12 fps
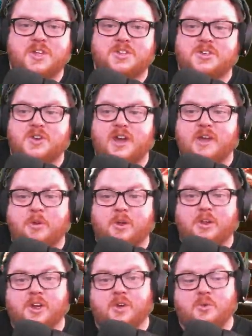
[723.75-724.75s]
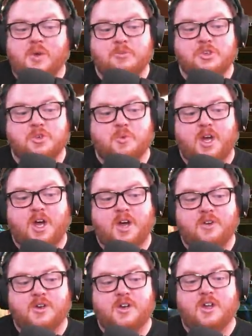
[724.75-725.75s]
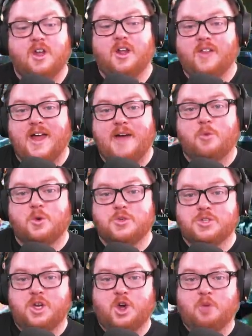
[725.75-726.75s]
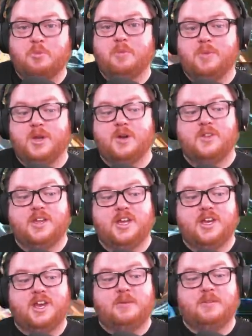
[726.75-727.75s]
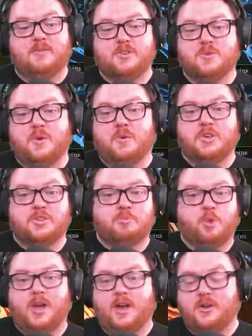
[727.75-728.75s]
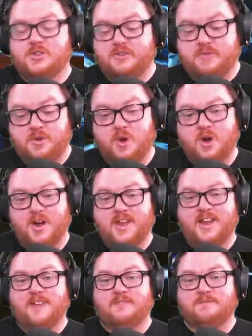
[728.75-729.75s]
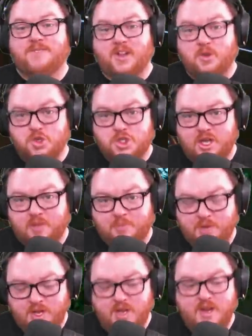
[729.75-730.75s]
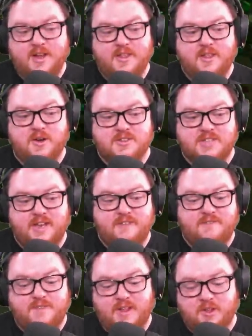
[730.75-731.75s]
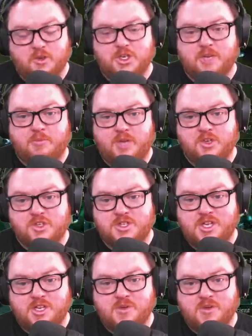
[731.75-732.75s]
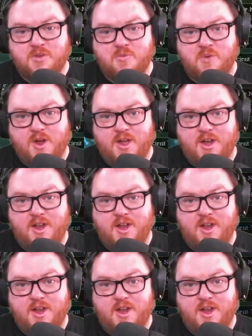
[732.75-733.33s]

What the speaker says: and you're able to clear Rupture 100, a lot more is going to open up here in the end game. The first one I want to just point out is if you are in a fellowship, there is a fellowship dungeon that you can run,